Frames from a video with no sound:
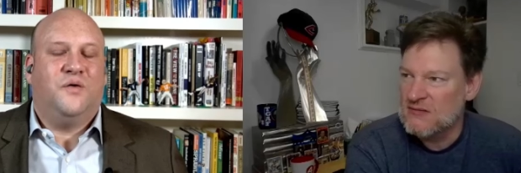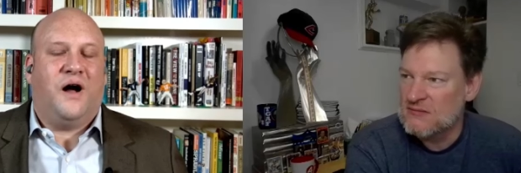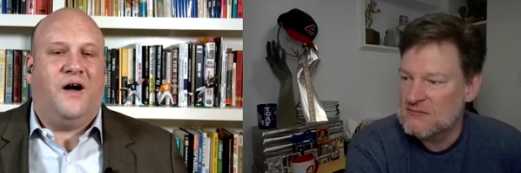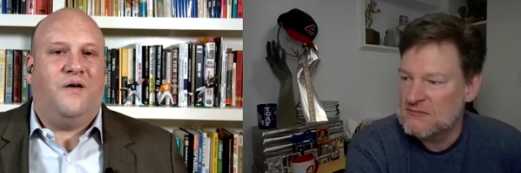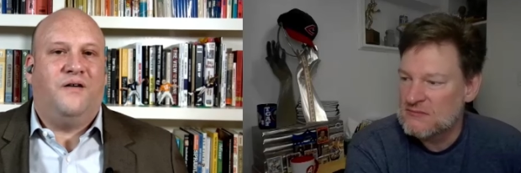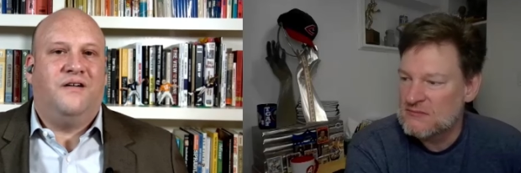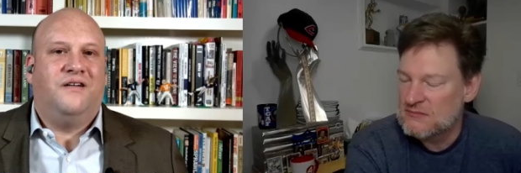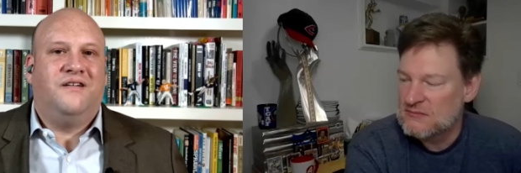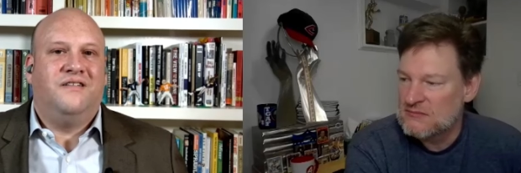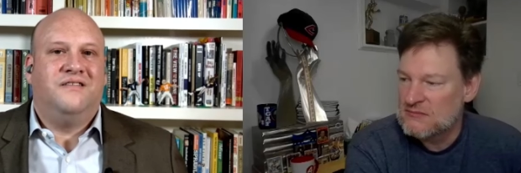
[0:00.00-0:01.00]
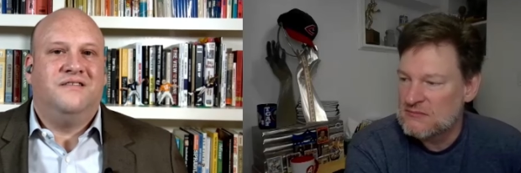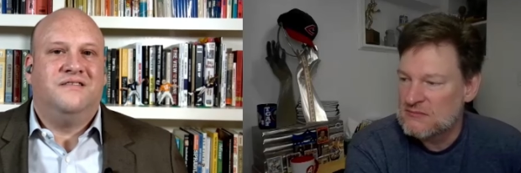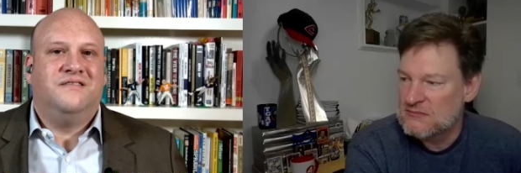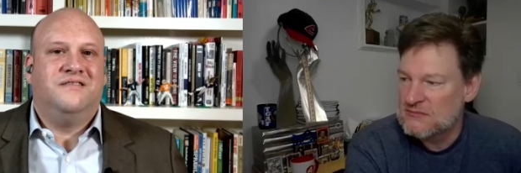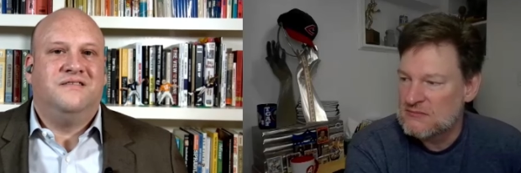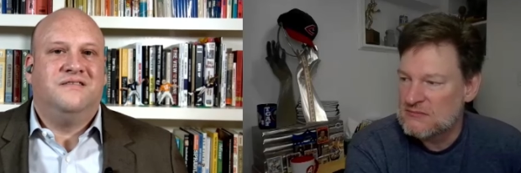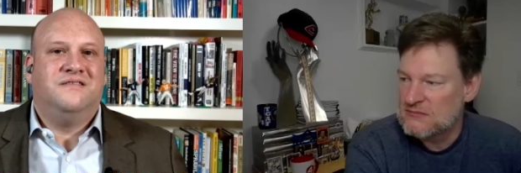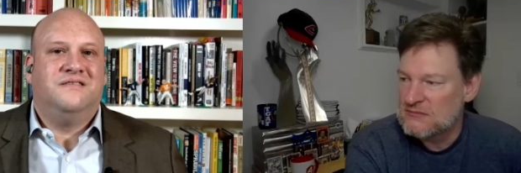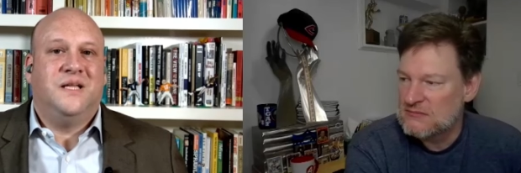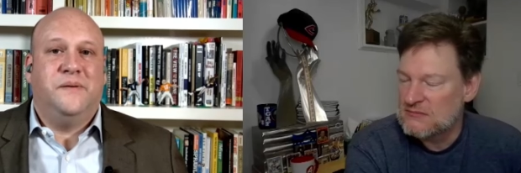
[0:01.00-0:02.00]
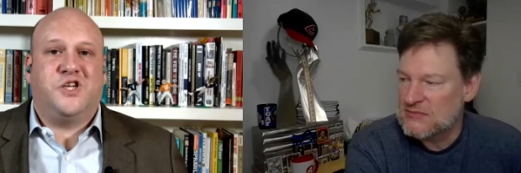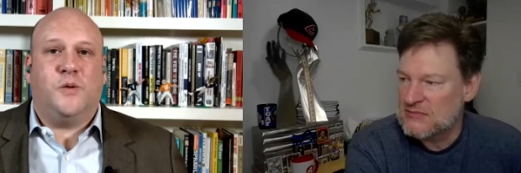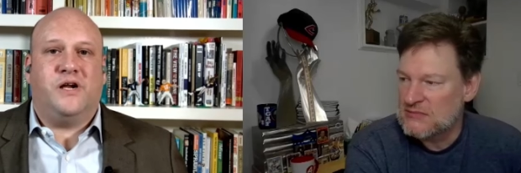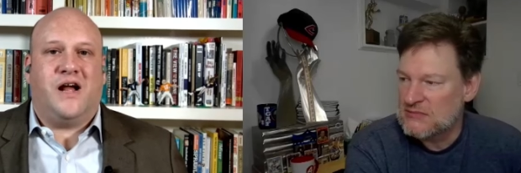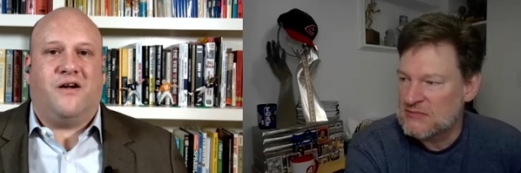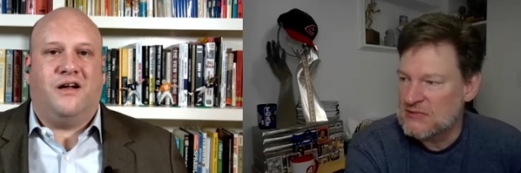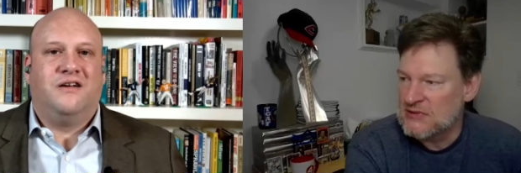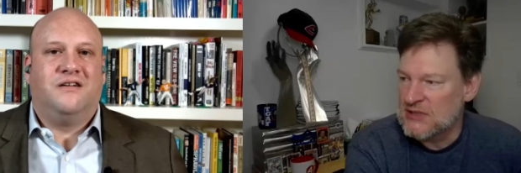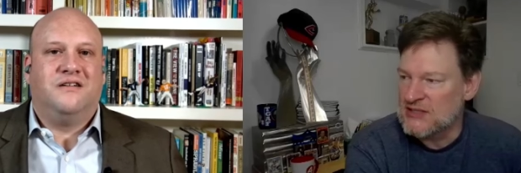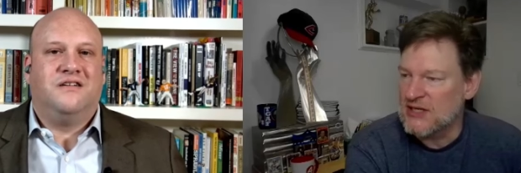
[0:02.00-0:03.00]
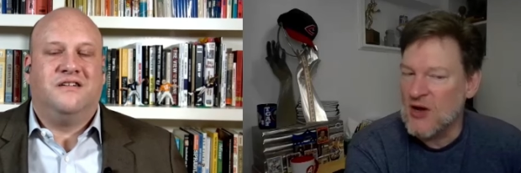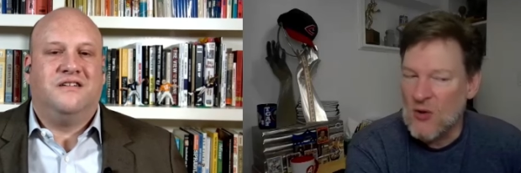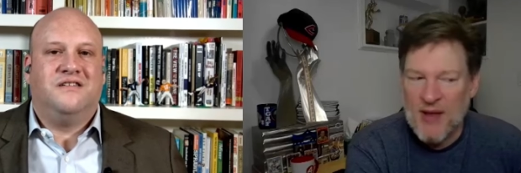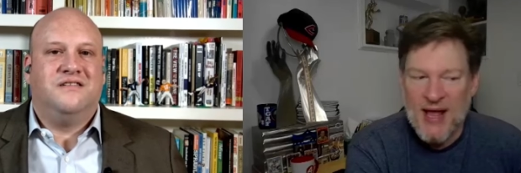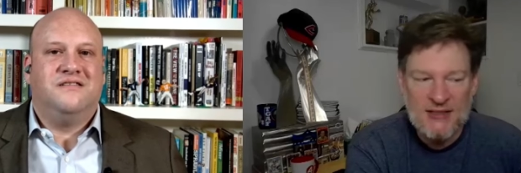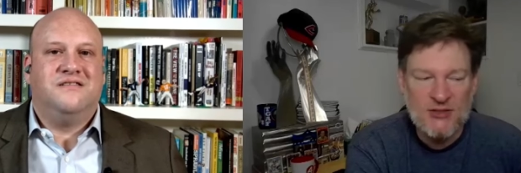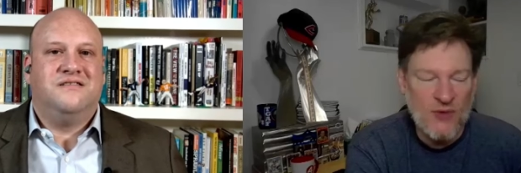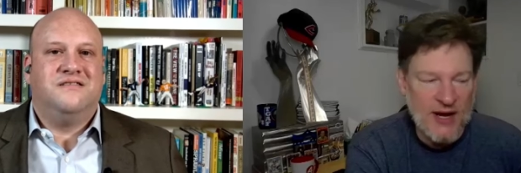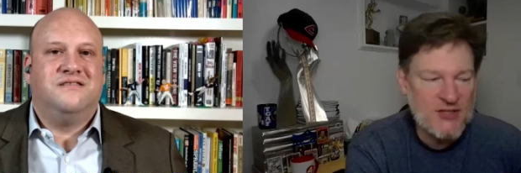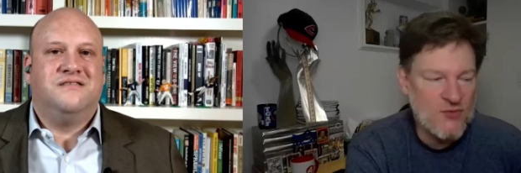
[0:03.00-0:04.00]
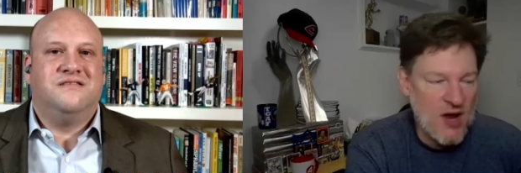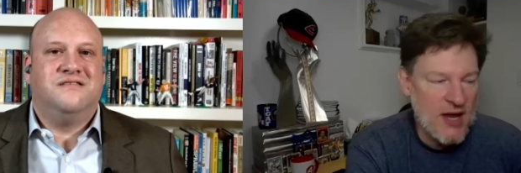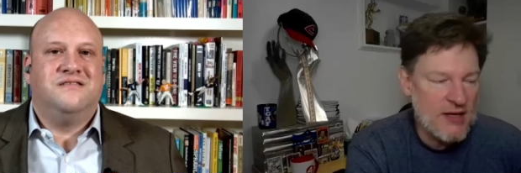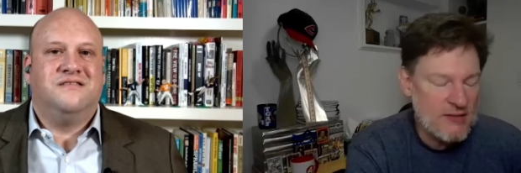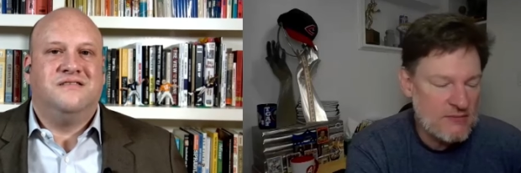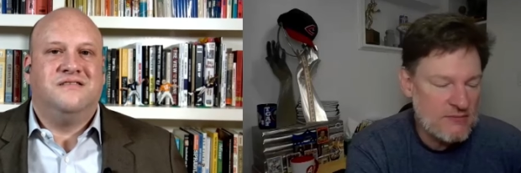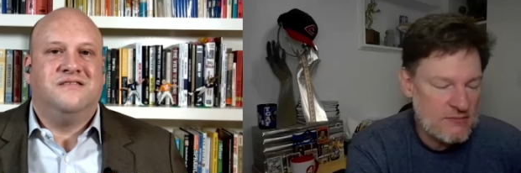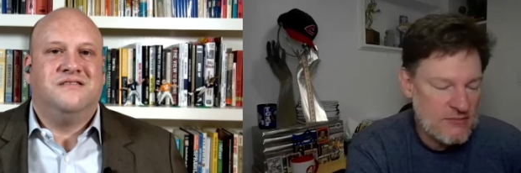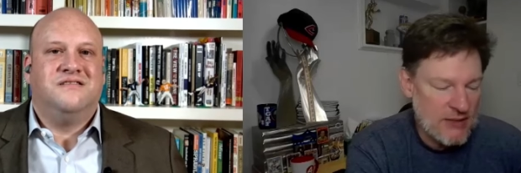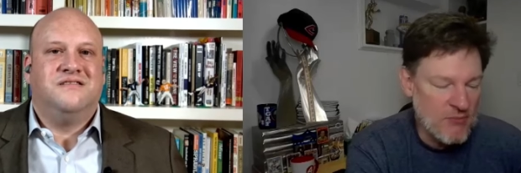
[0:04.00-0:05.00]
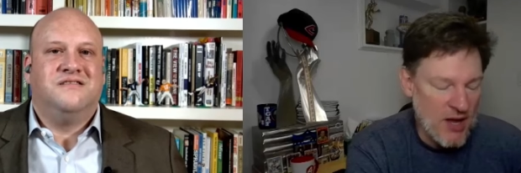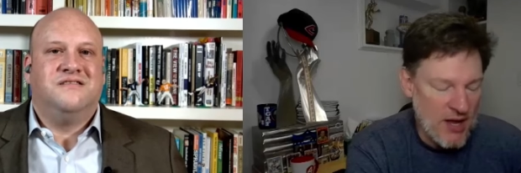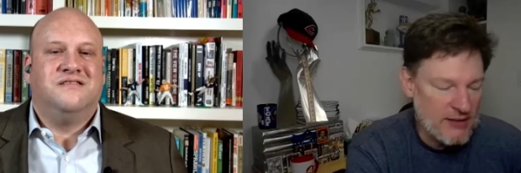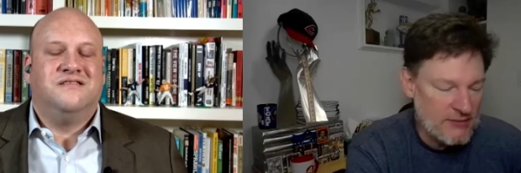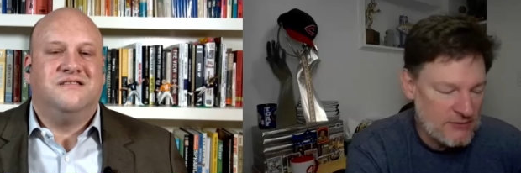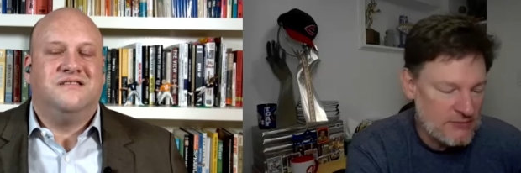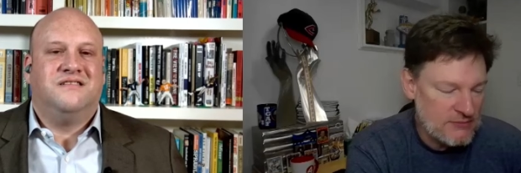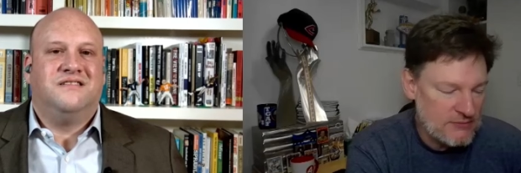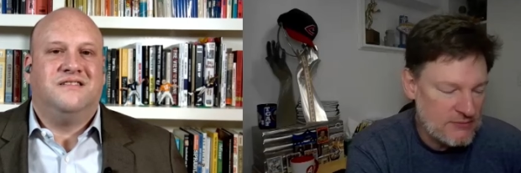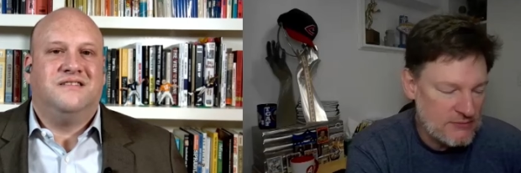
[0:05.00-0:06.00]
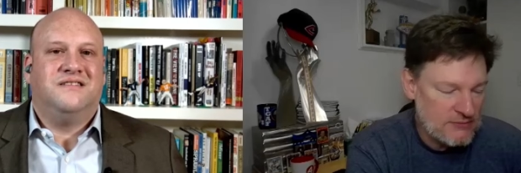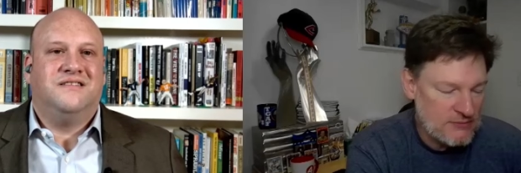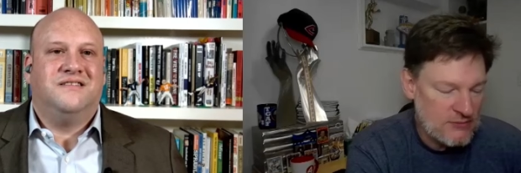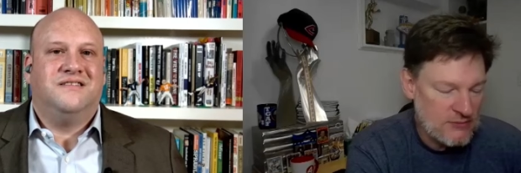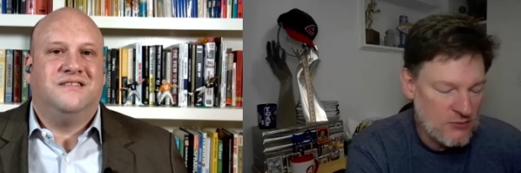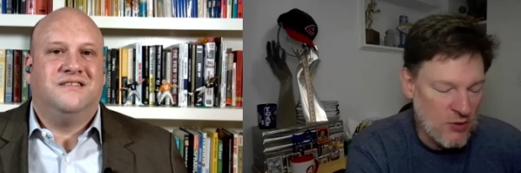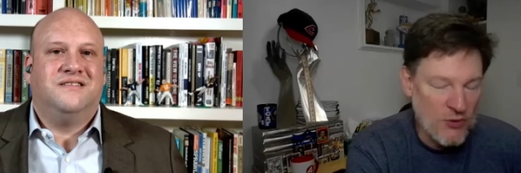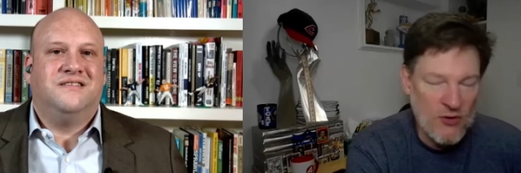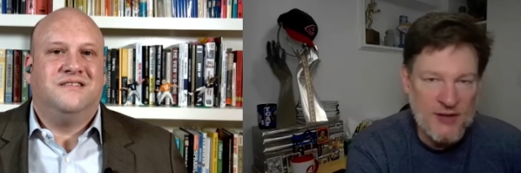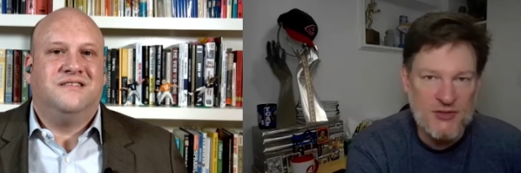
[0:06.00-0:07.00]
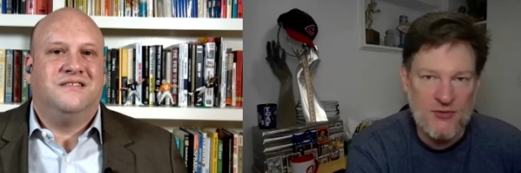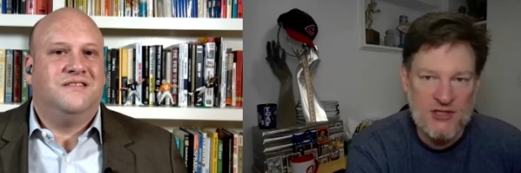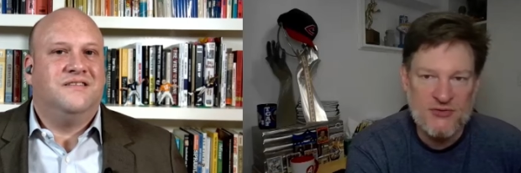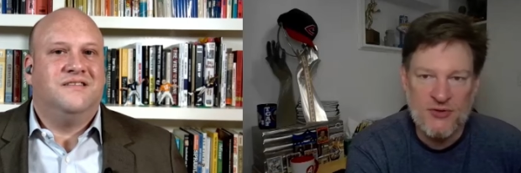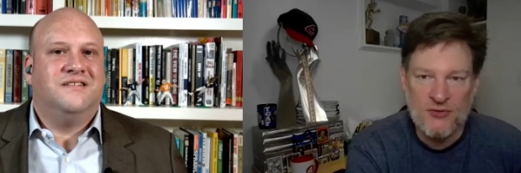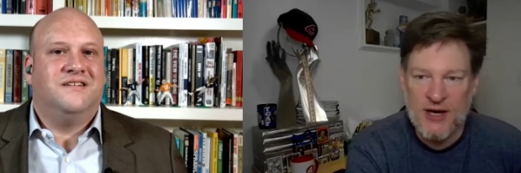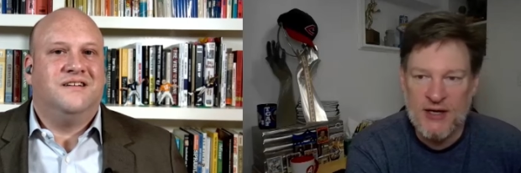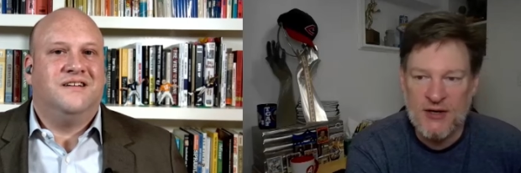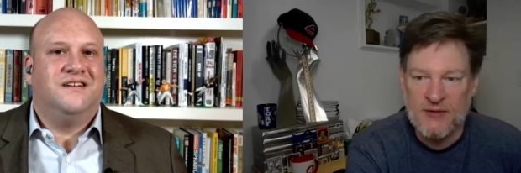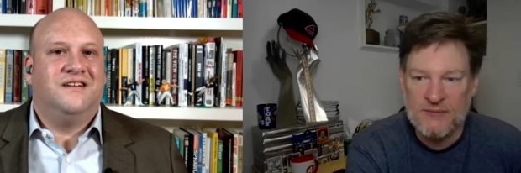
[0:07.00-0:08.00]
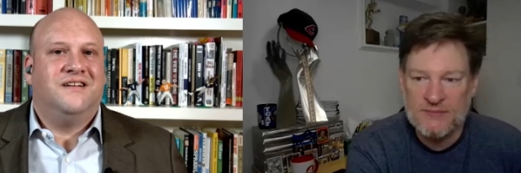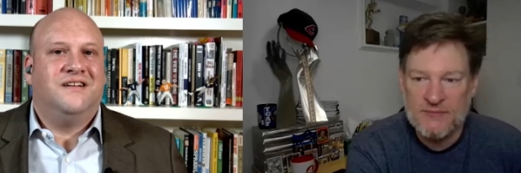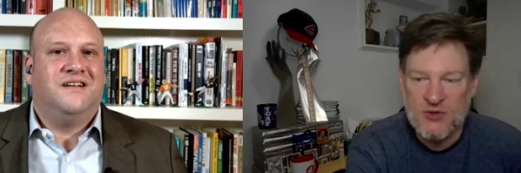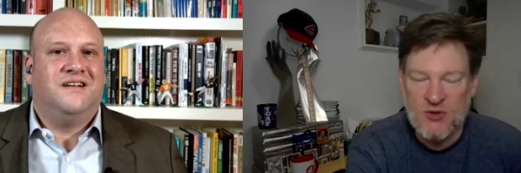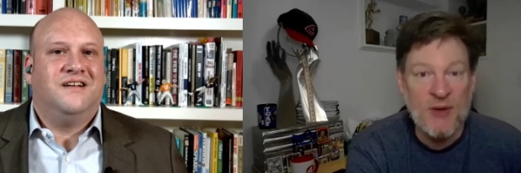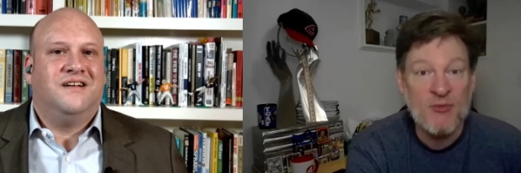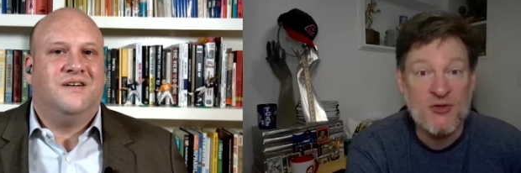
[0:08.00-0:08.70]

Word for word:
Speaker 1: Wow. The McDermott era.
Speaker 2: Does it go back to Rex Ryan? It might. When we were on terrestrial radio. You remember